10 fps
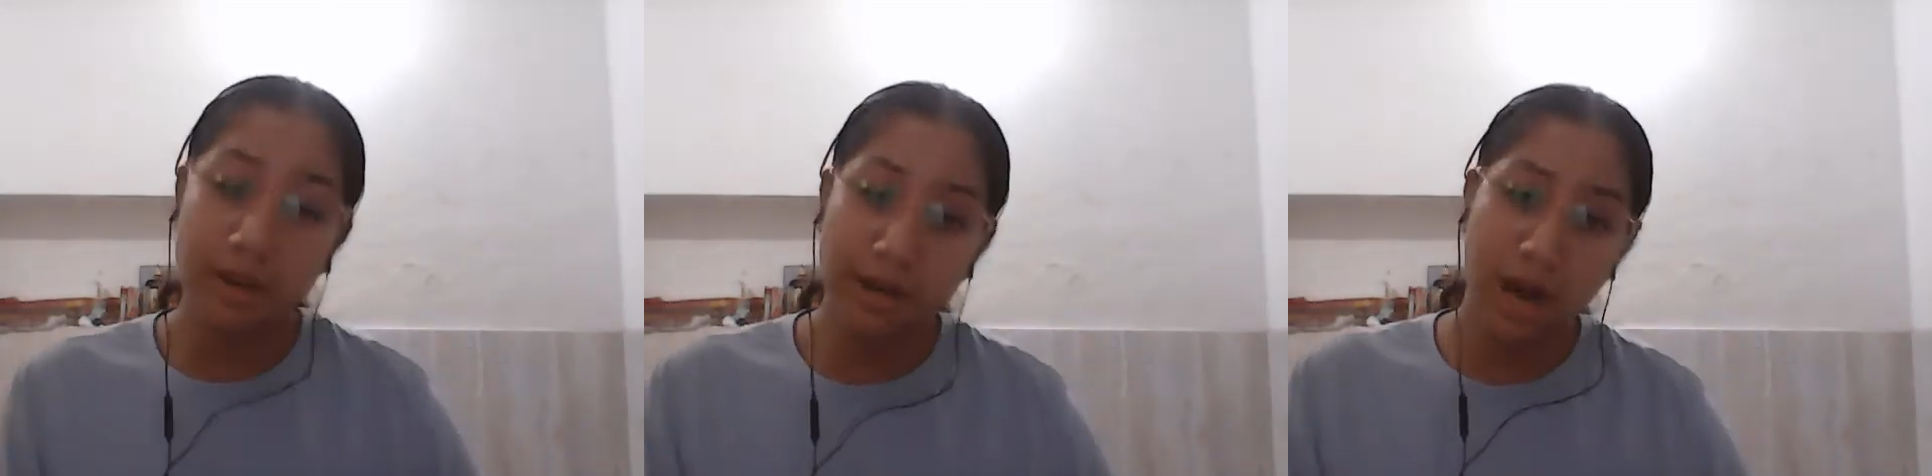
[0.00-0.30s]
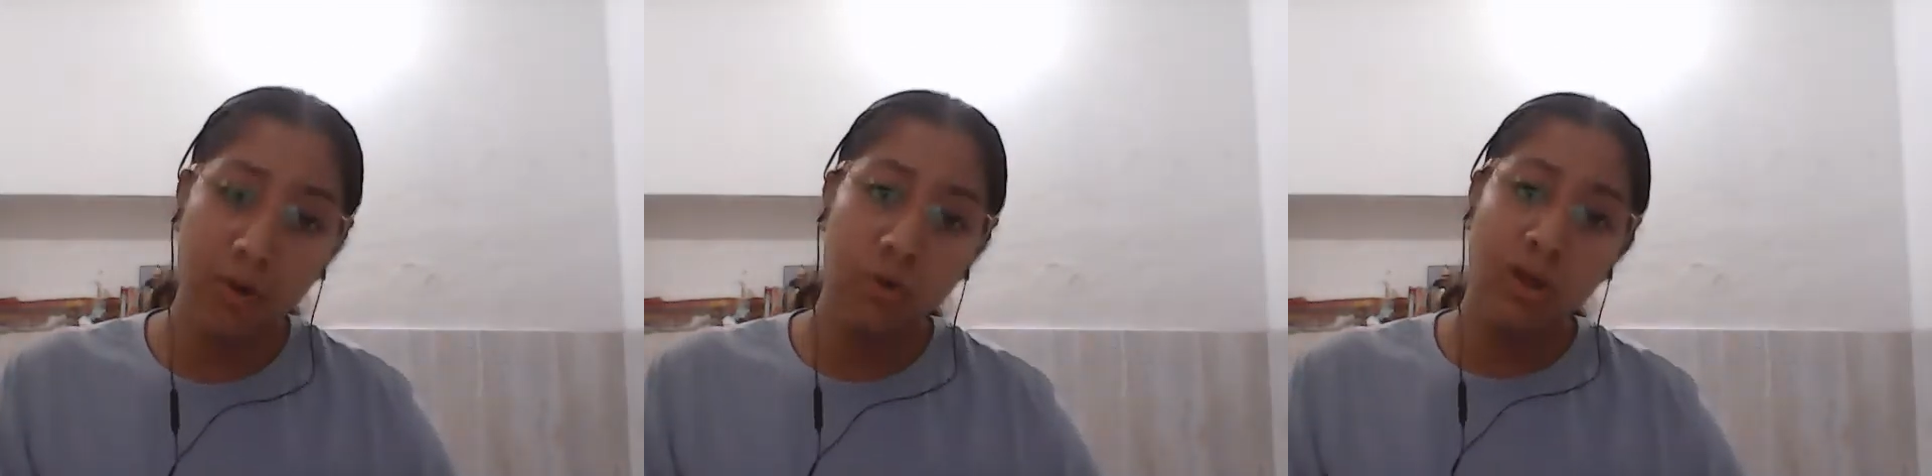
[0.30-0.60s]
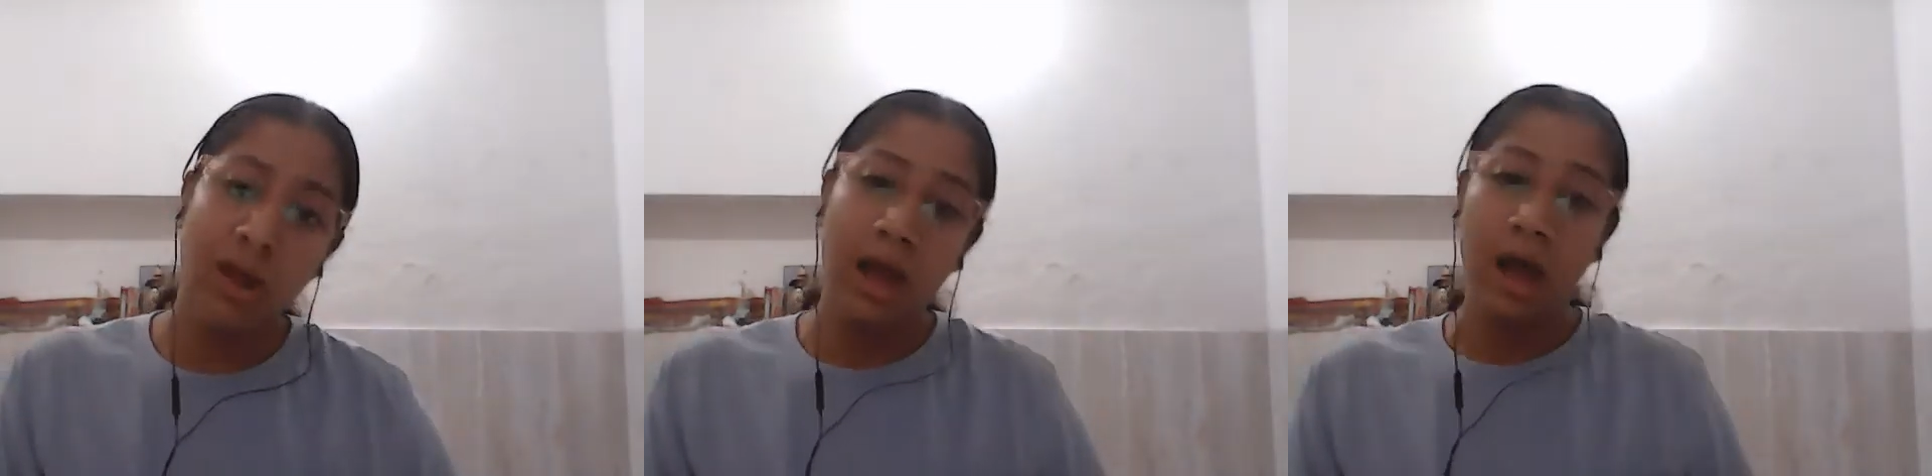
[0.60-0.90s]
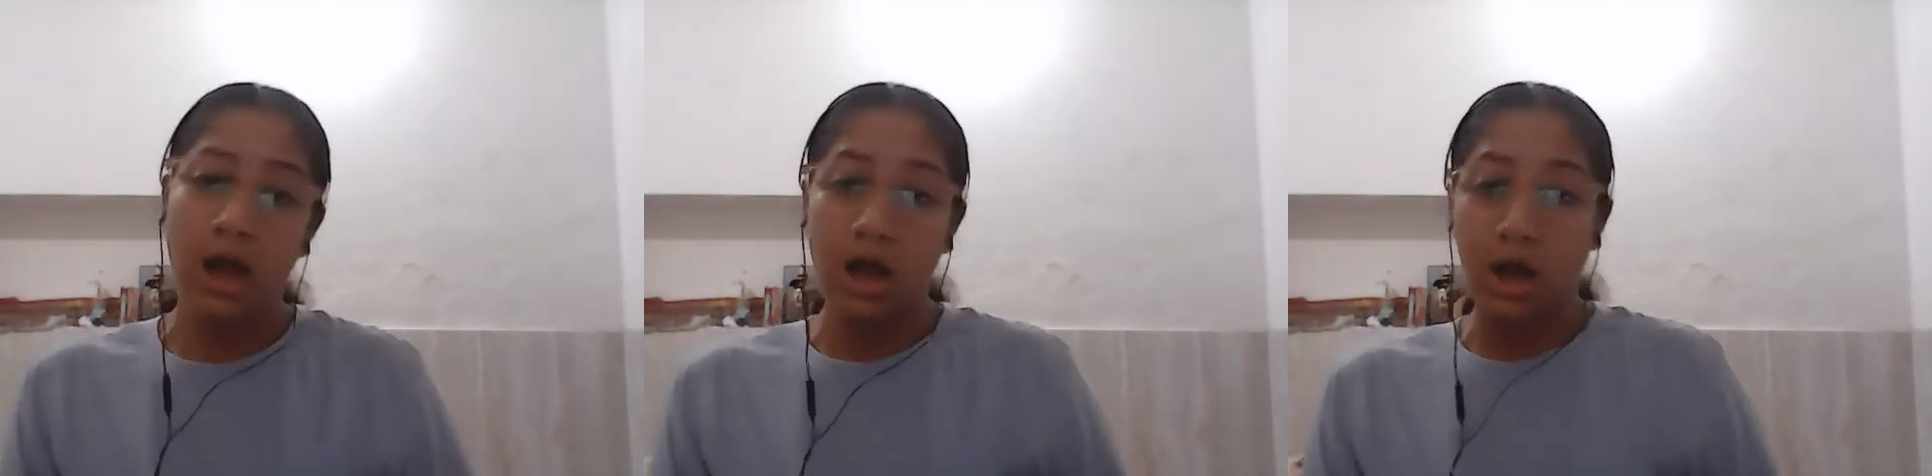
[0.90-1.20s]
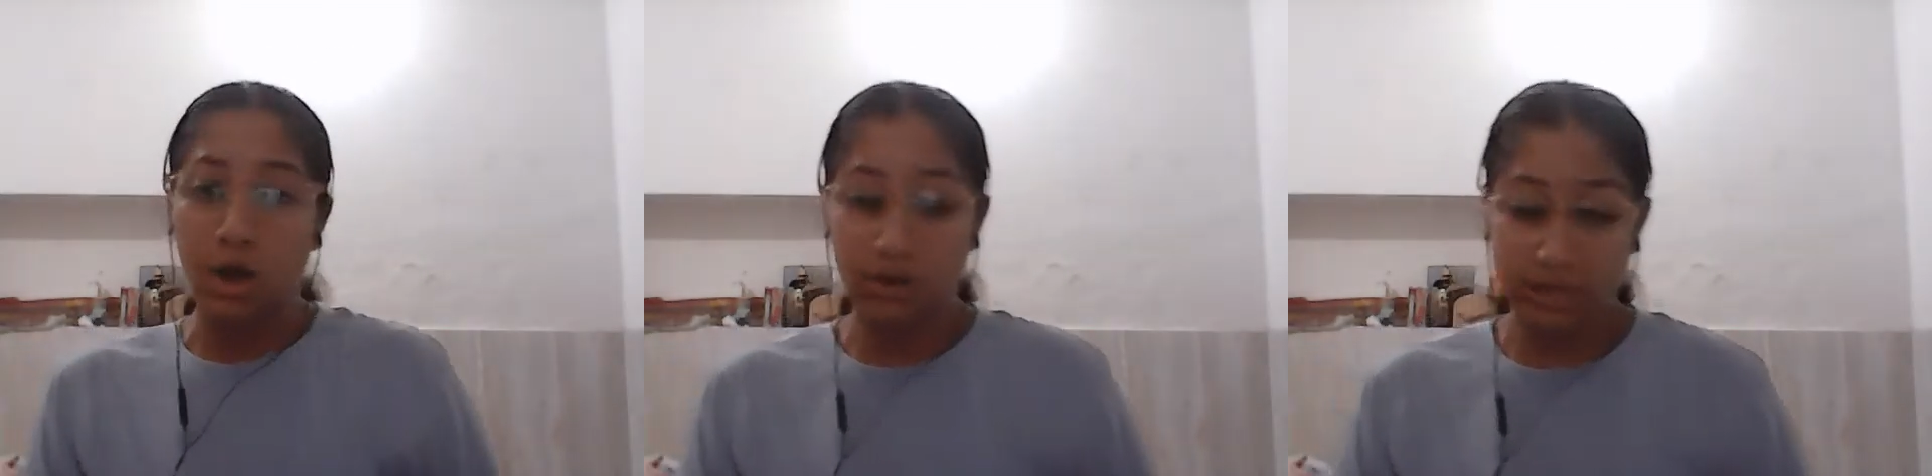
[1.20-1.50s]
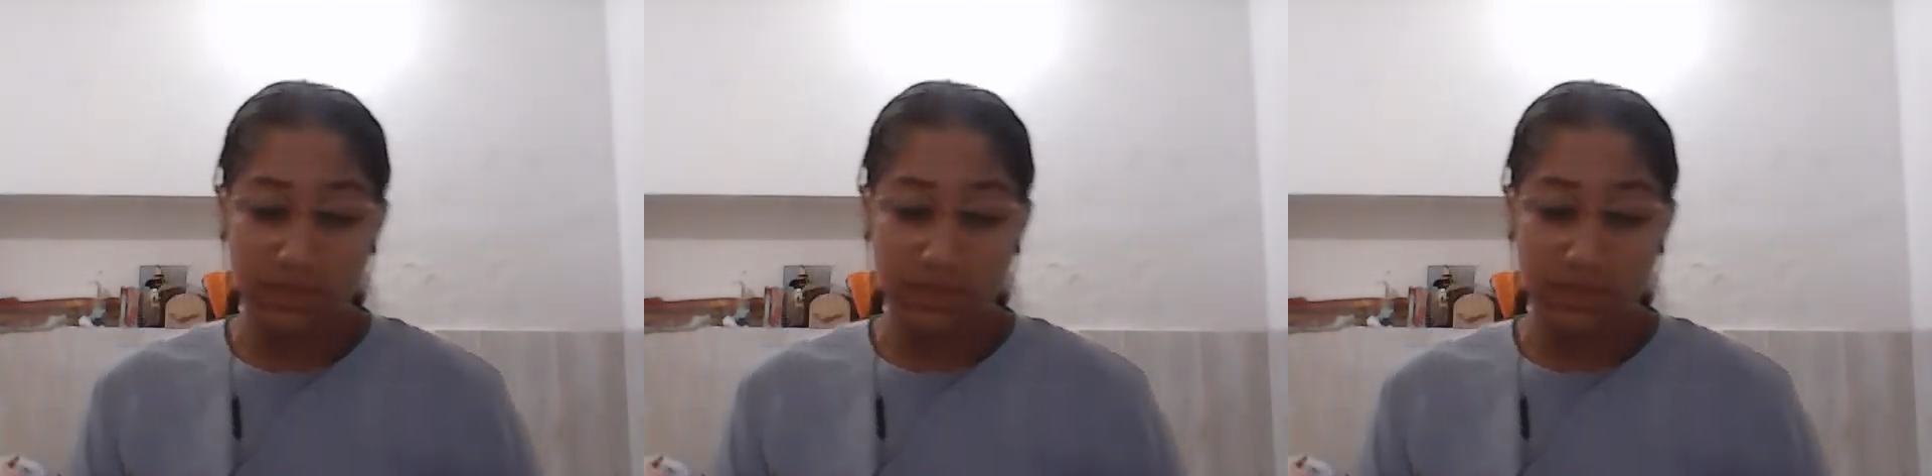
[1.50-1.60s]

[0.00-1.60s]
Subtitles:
Now, Okay,